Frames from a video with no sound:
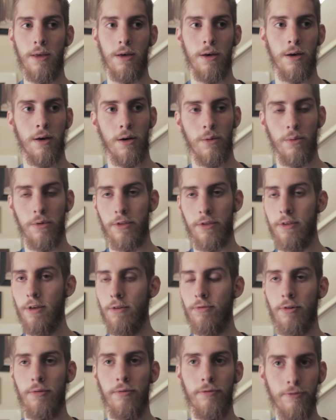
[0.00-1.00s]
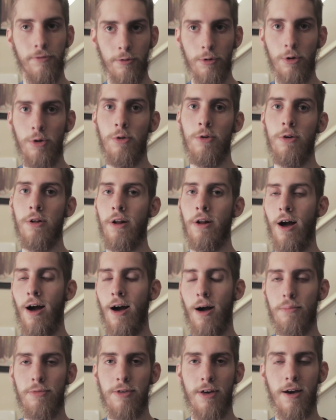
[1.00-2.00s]
with different fruit and
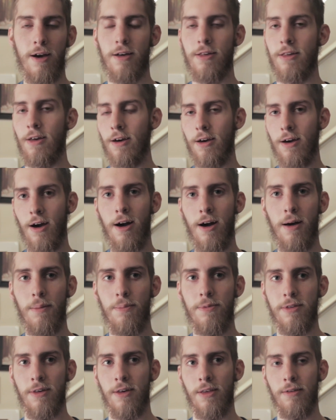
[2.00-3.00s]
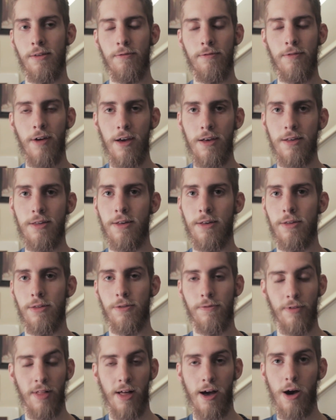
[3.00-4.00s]
objects and cups and vases,
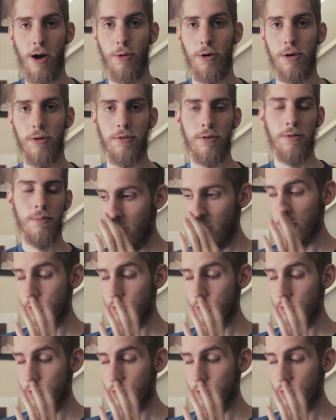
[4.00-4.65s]
flowers.